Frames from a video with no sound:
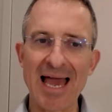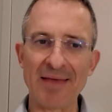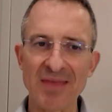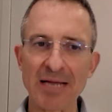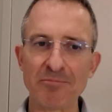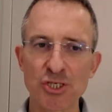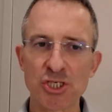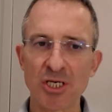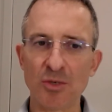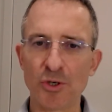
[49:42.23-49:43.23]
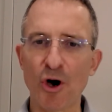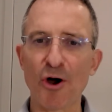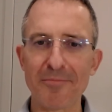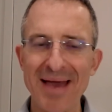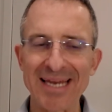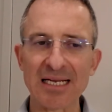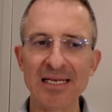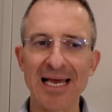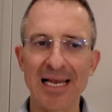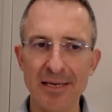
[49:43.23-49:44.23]
and that machine would
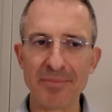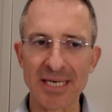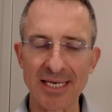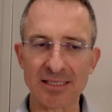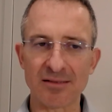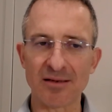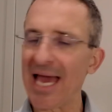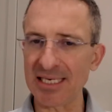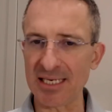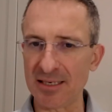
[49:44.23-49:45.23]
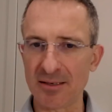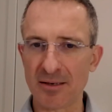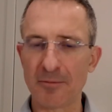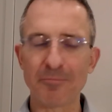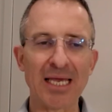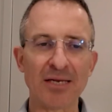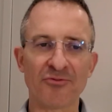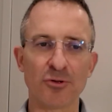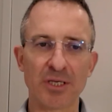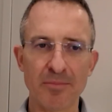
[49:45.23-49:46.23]
automatically eliminate any
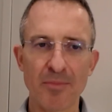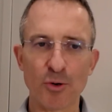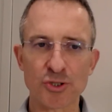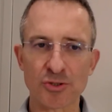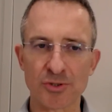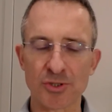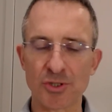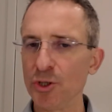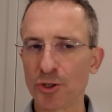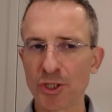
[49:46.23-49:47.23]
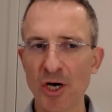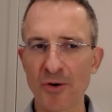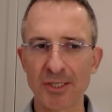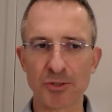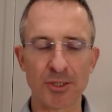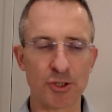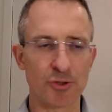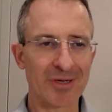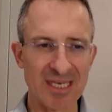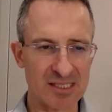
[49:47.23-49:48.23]
painful emotions. You could go into it,
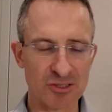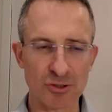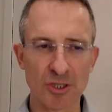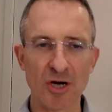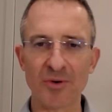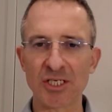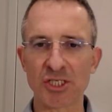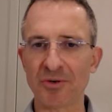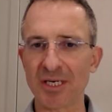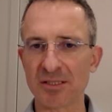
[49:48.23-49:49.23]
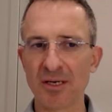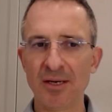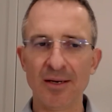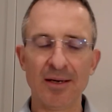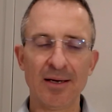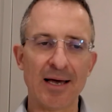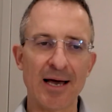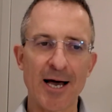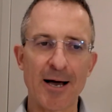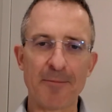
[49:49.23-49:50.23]
your kids could go into it.
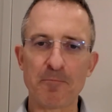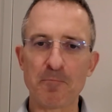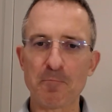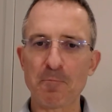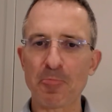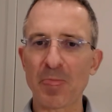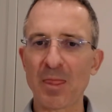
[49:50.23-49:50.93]
Um,